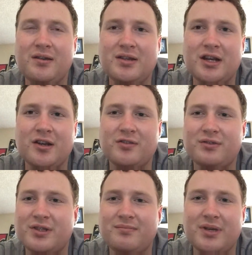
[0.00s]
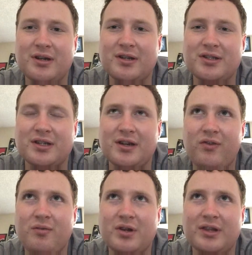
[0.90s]
Darius was embarrassed and
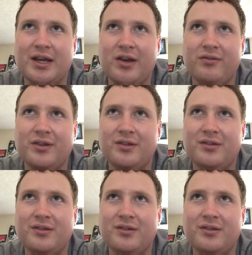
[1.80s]
everyone laughed